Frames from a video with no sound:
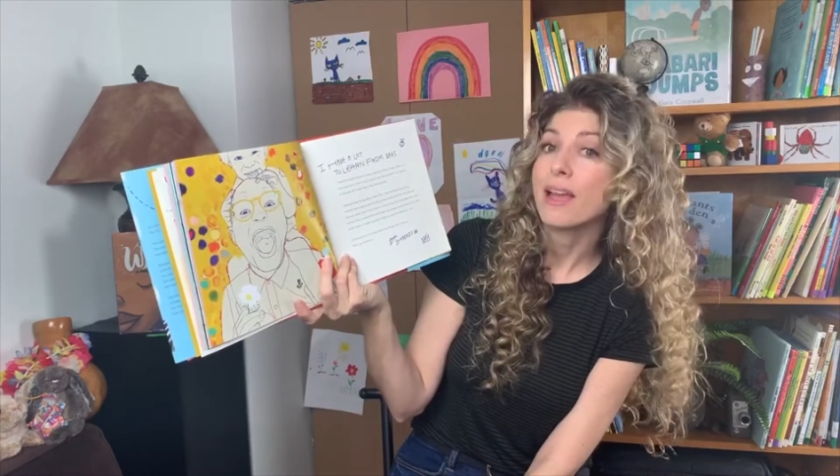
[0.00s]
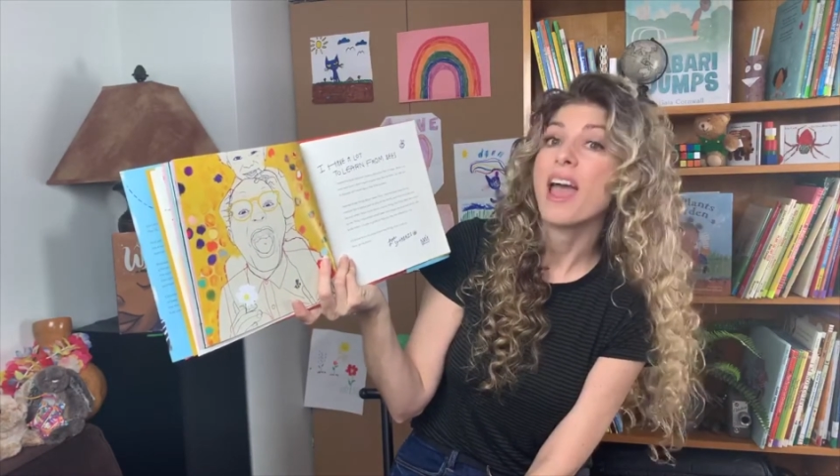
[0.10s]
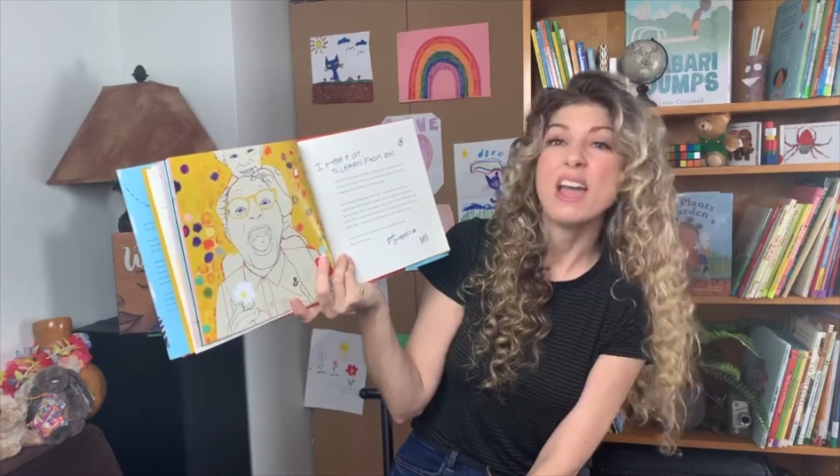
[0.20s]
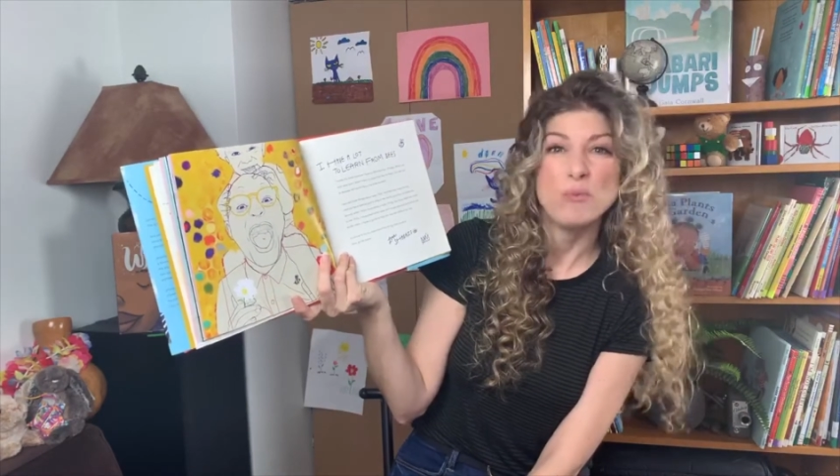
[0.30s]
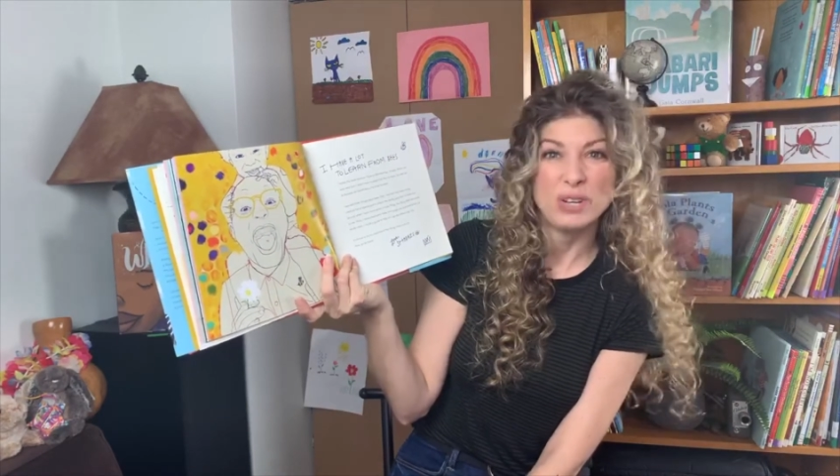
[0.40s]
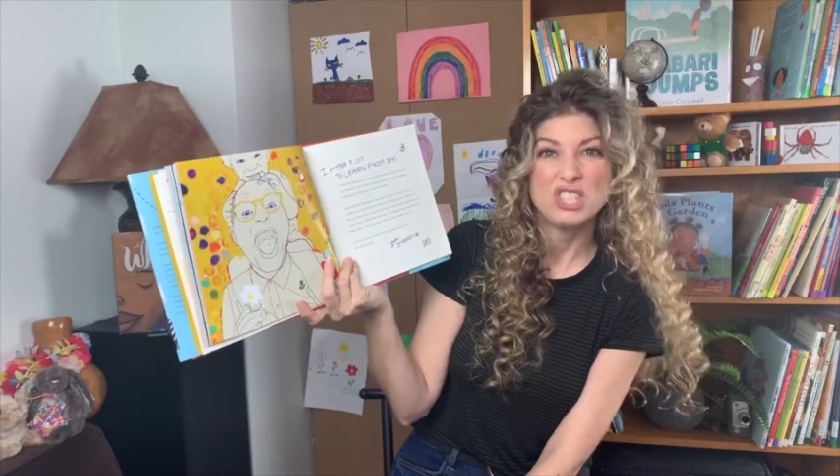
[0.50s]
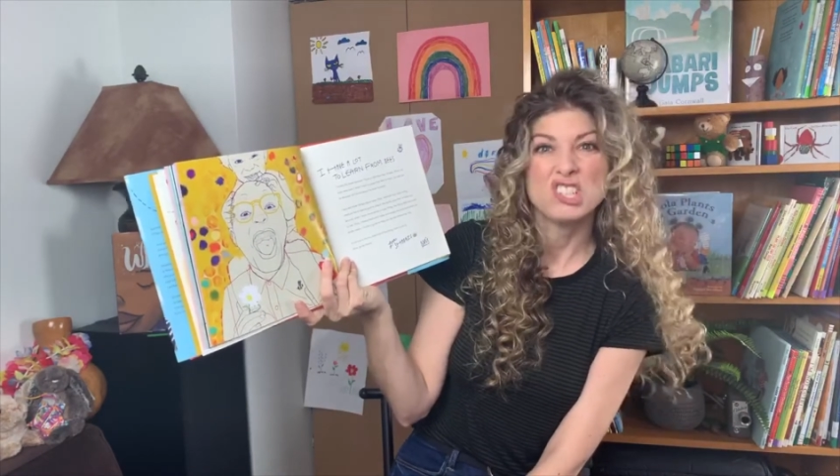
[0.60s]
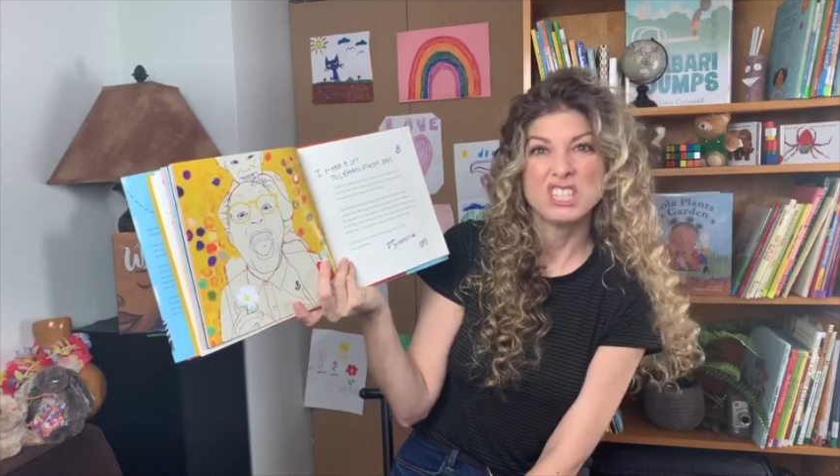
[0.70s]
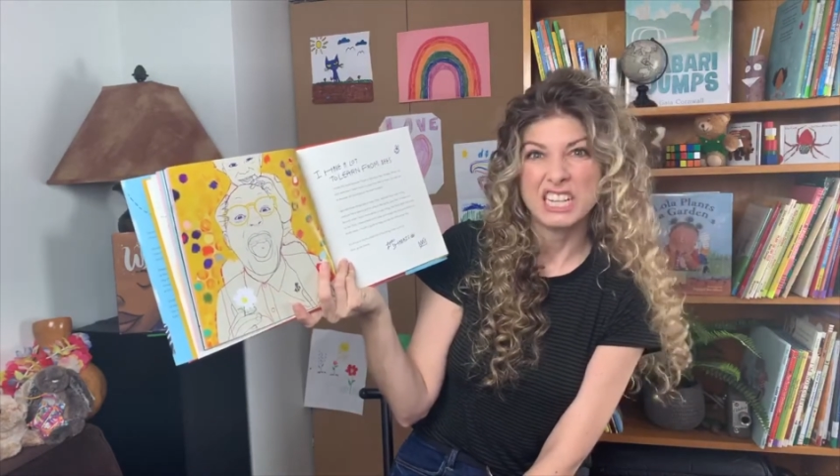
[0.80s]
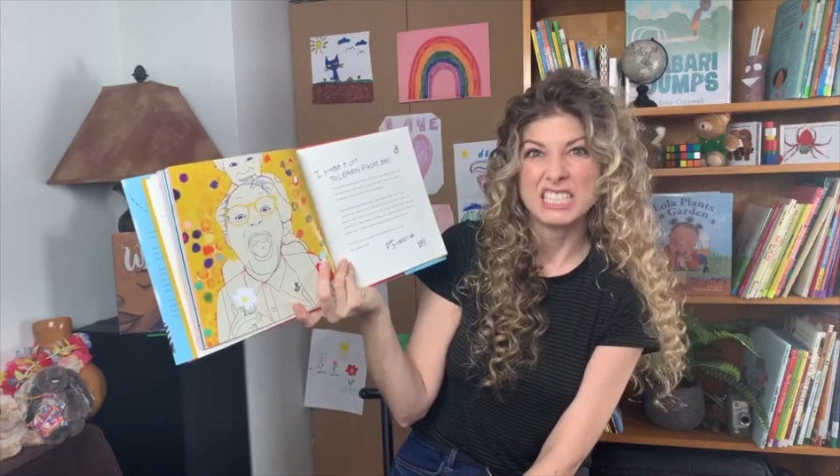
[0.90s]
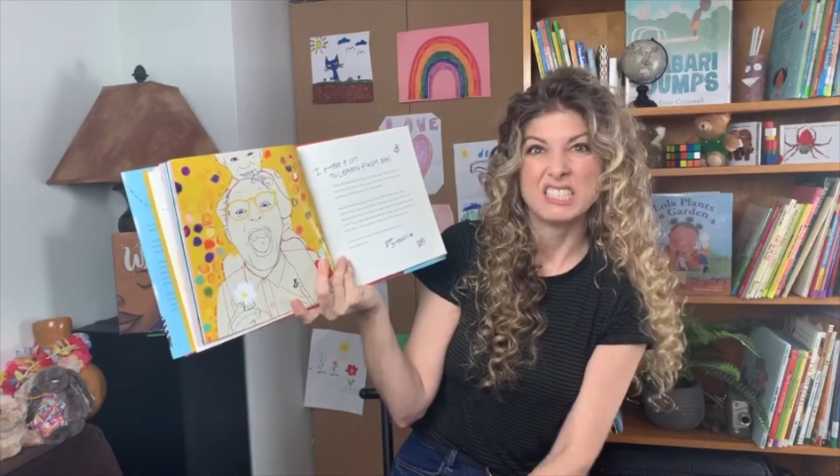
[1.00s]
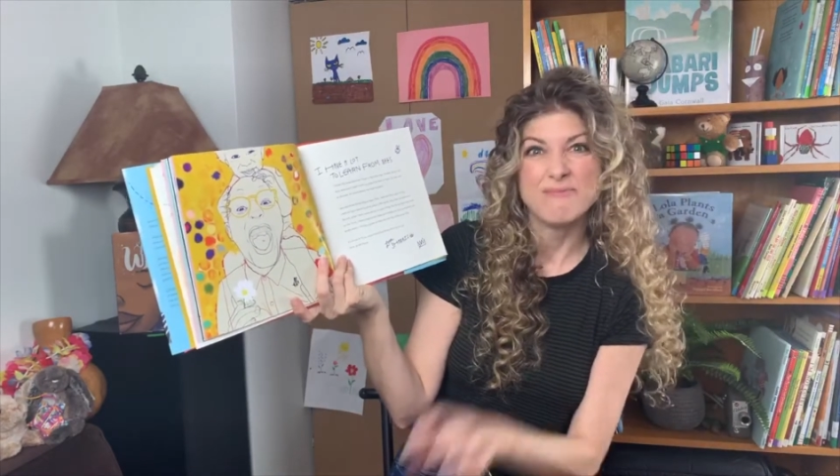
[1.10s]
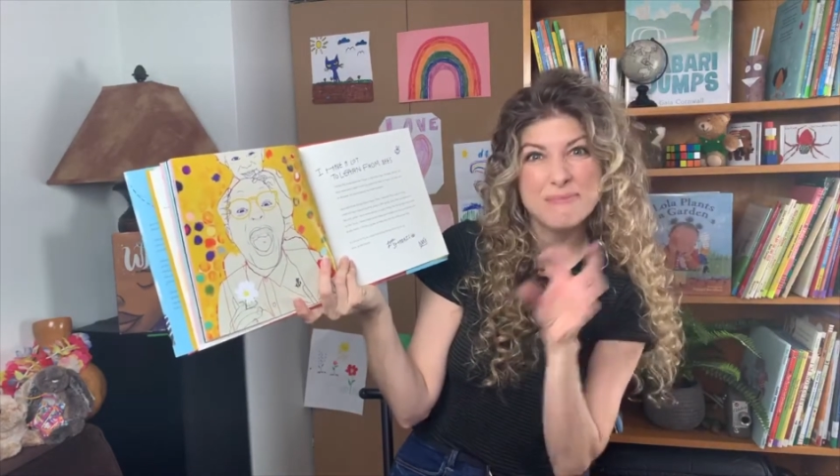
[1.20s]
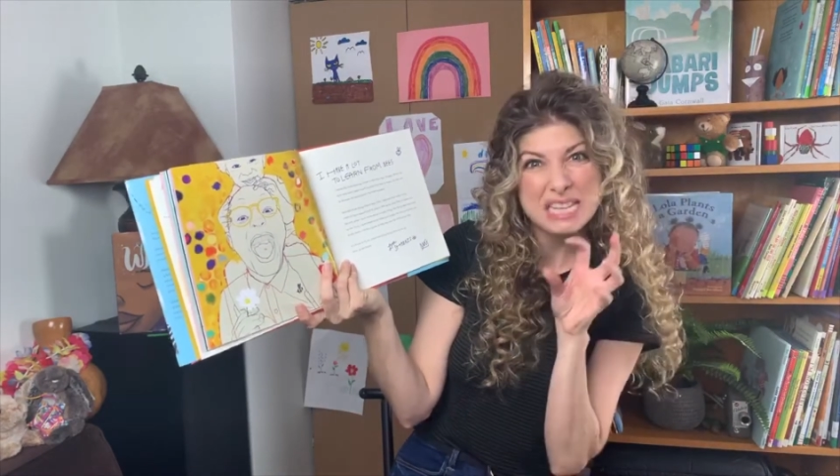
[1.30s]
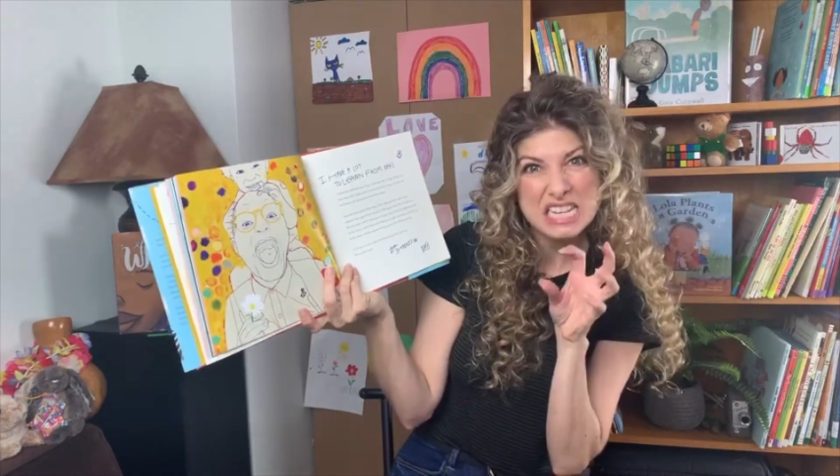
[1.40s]
and which are kind of
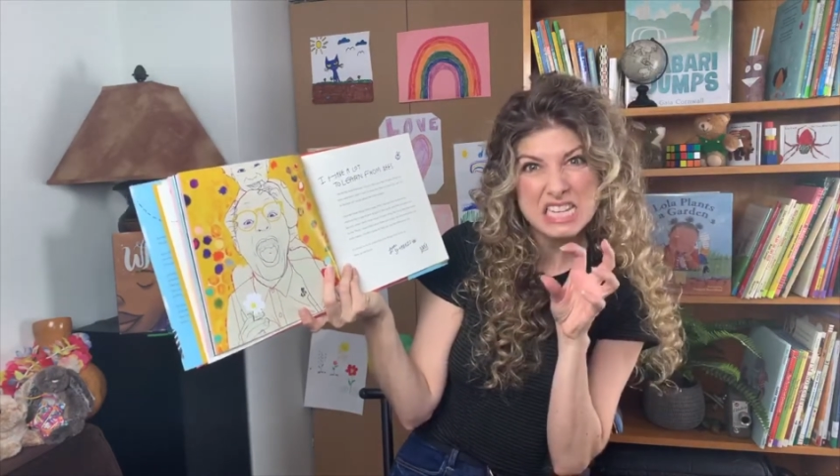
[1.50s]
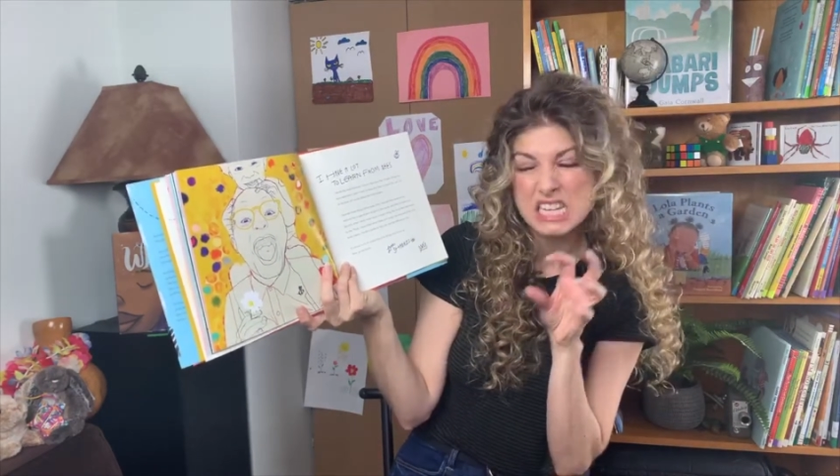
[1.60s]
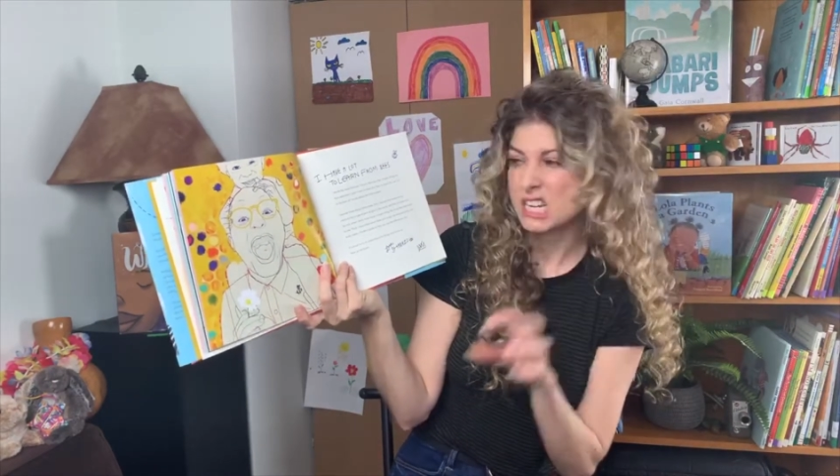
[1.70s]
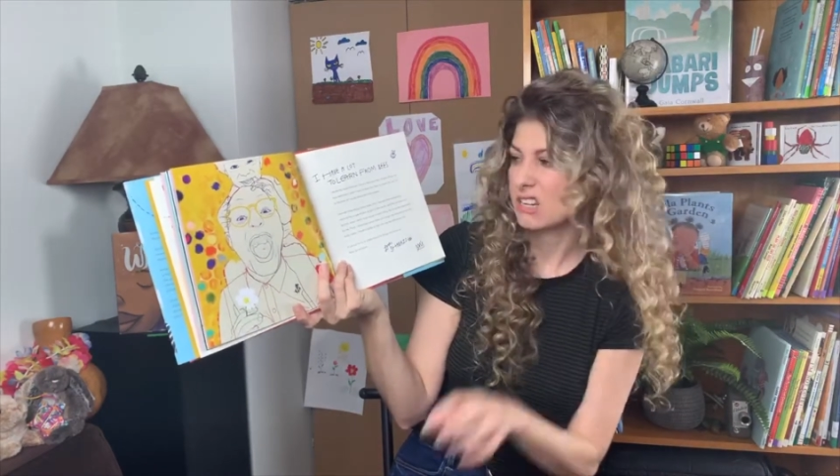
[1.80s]
mean.